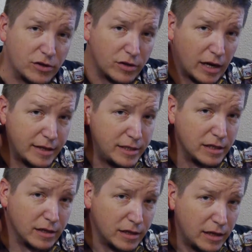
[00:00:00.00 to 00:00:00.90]
a good
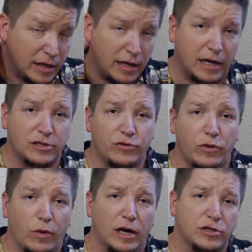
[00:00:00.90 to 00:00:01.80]
idea, and
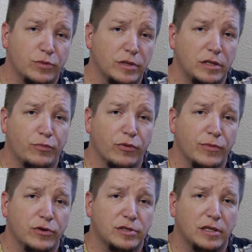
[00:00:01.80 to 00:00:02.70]
X3Watch really
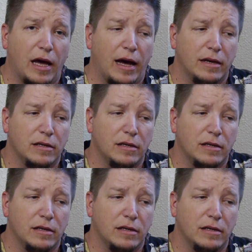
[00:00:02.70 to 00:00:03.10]
promotes that